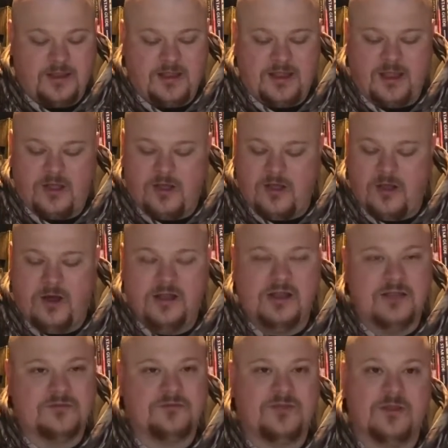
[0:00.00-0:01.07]
All else
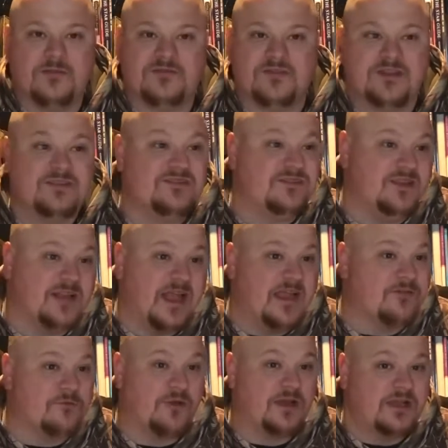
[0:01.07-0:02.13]
fails, they still have
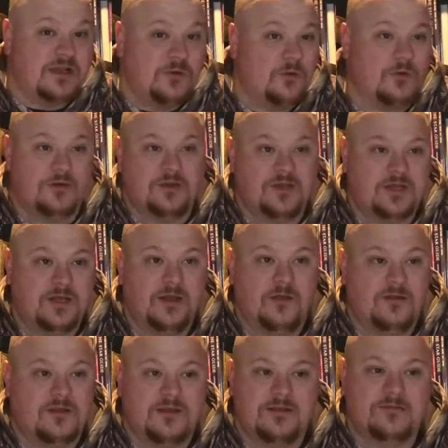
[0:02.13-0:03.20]
Randy Orton. Like
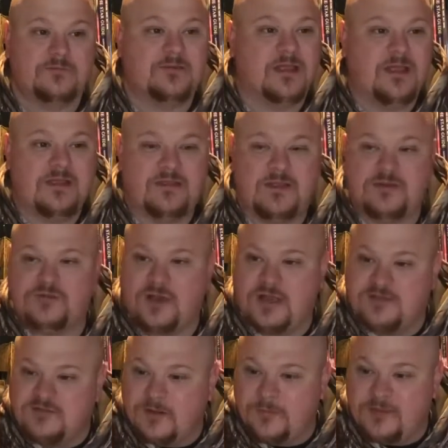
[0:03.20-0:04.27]
they try
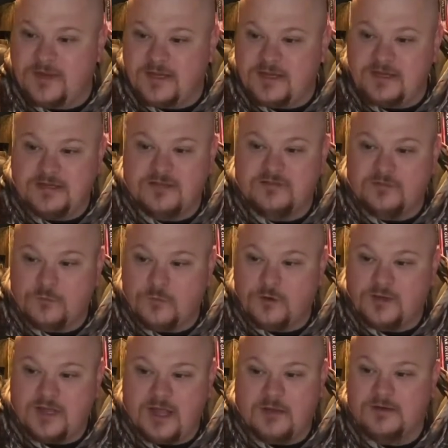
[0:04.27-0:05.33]
something and it doesn't work
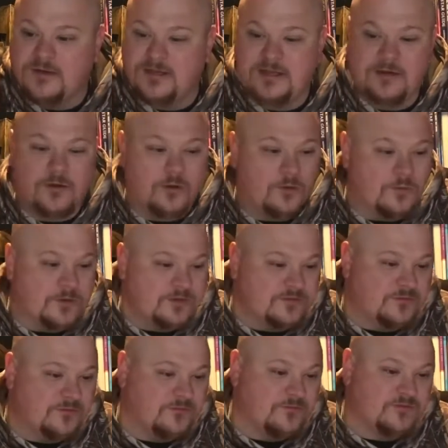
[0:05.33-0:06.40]
out, they can always
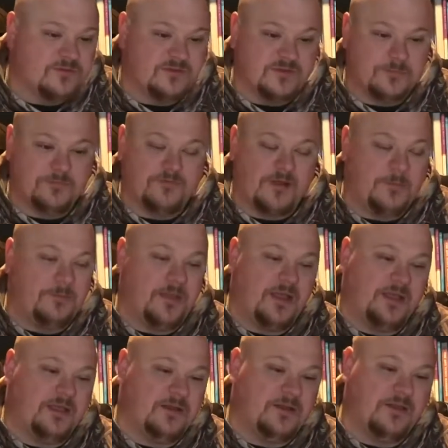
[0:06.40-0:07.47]
slip right back into
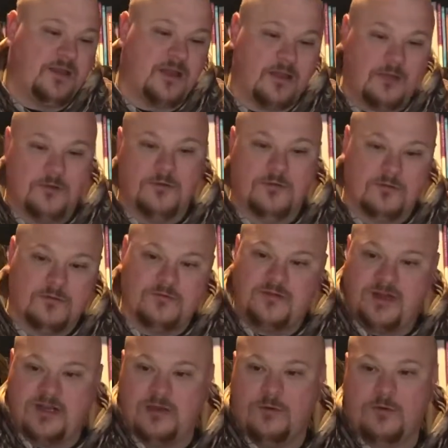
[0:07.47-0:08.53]
that. Oh, Randy
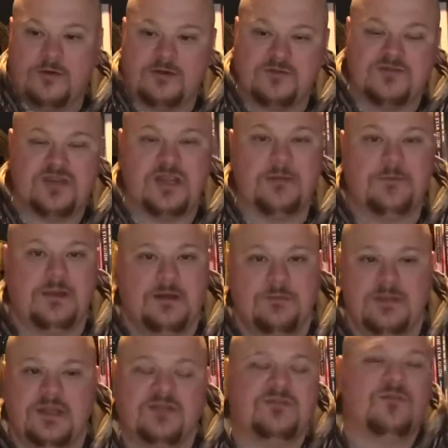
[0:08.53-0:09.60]
Orton is champion because
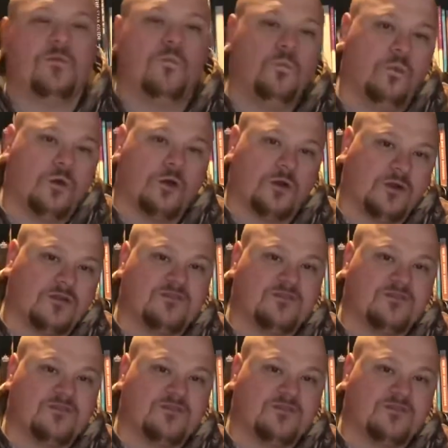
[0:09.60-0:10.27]
it works.